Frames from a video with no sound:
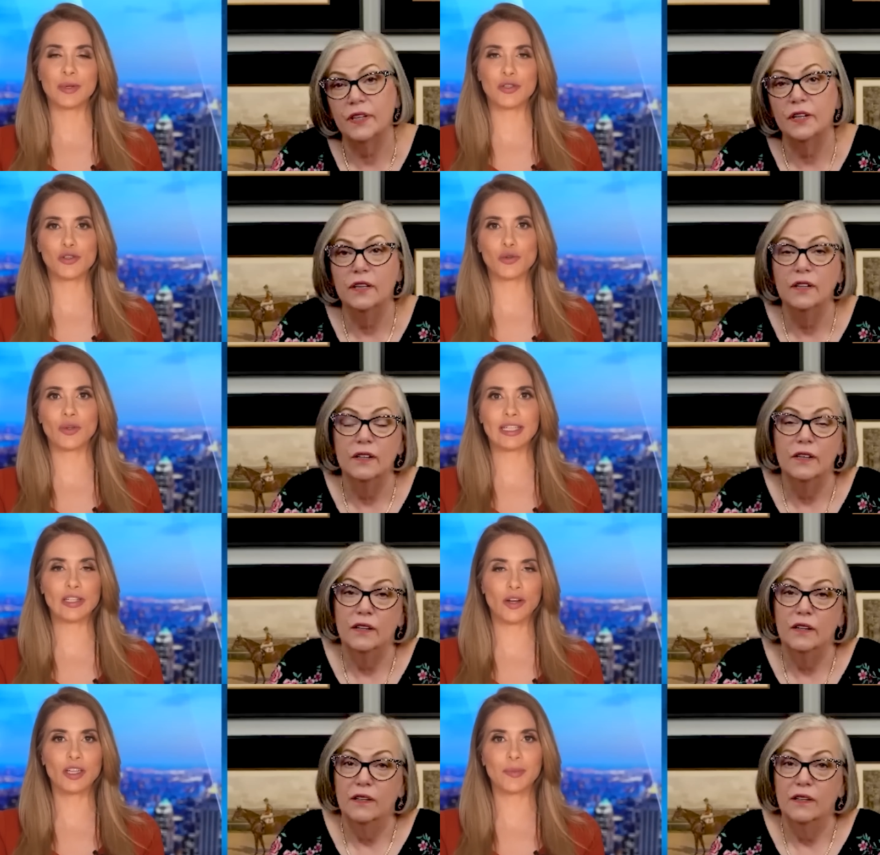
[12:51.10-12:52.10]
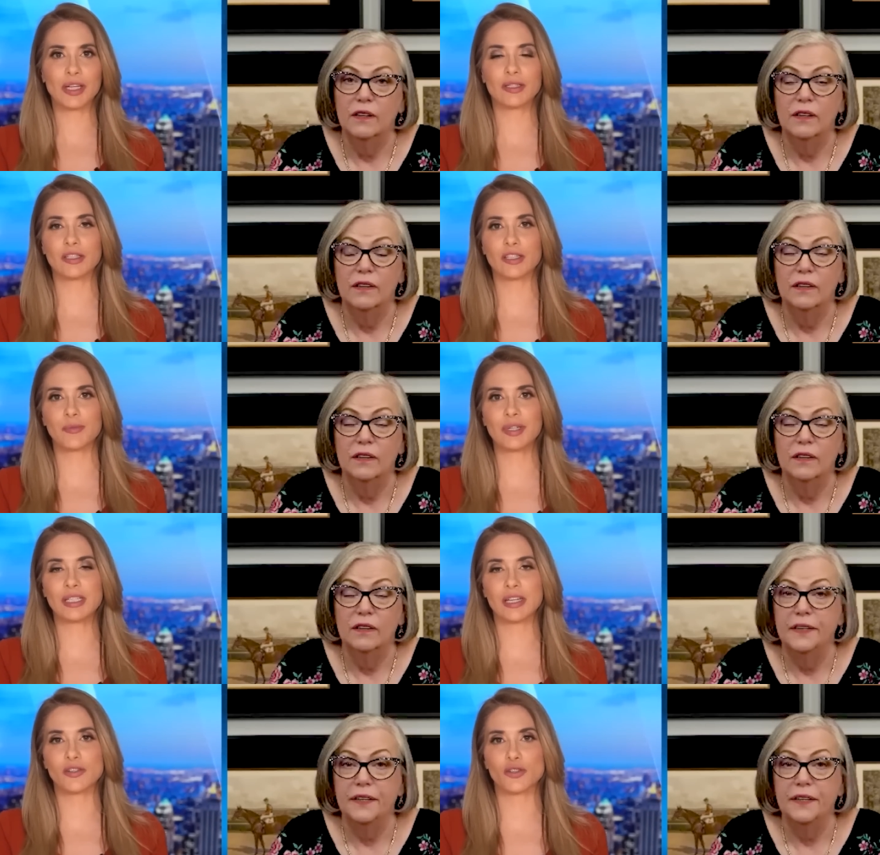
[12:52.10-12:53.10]
Speaker 1: I mean, surely not, because it's
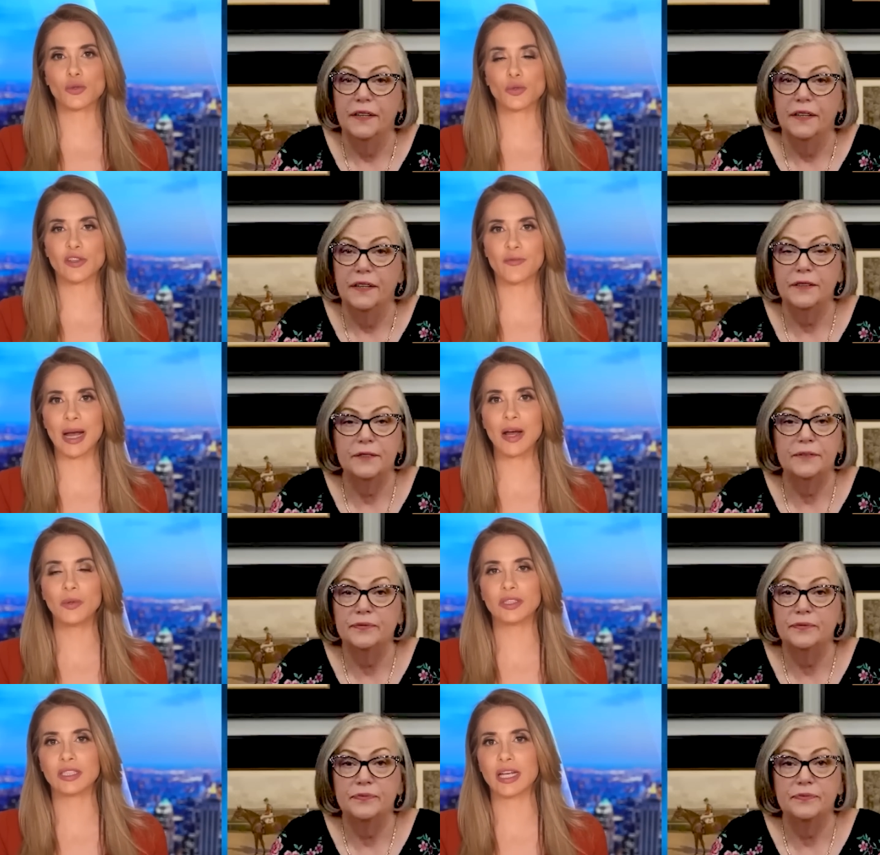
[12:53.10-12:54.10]
been such a source of power